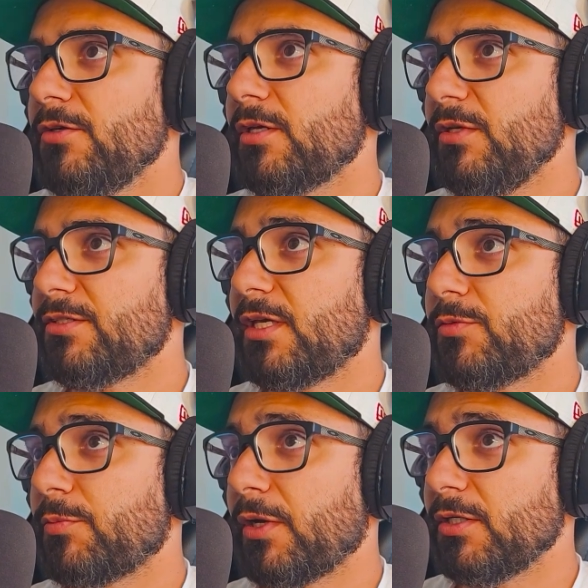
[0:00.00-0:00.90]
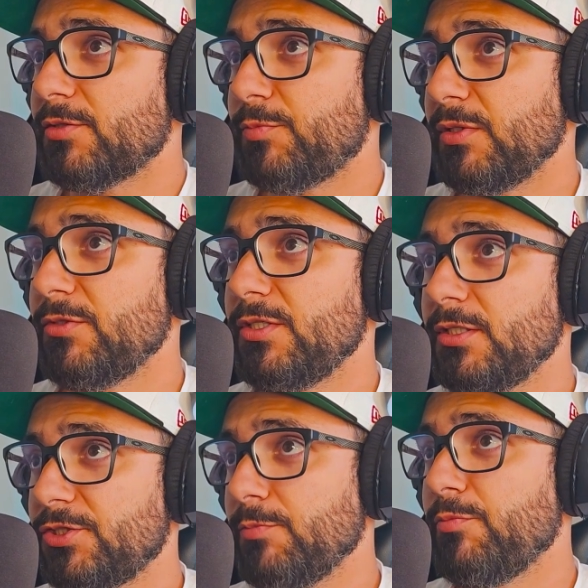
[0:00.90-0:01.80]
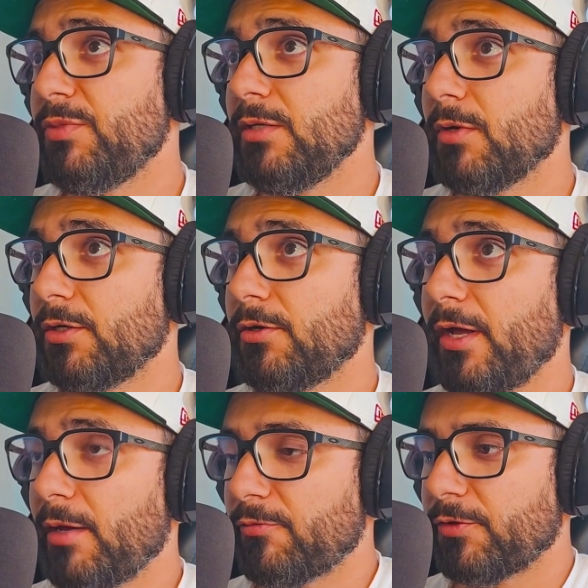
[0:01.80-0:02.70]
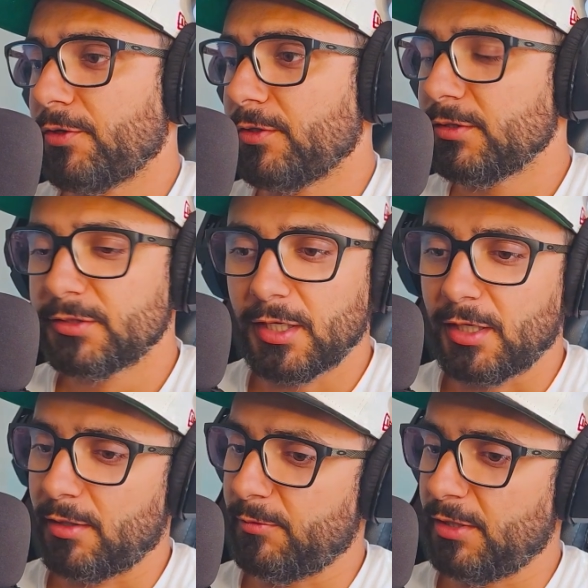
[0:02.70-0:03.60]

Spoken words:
said Misa keeps a pun of Jim Beam on her amp for courage. I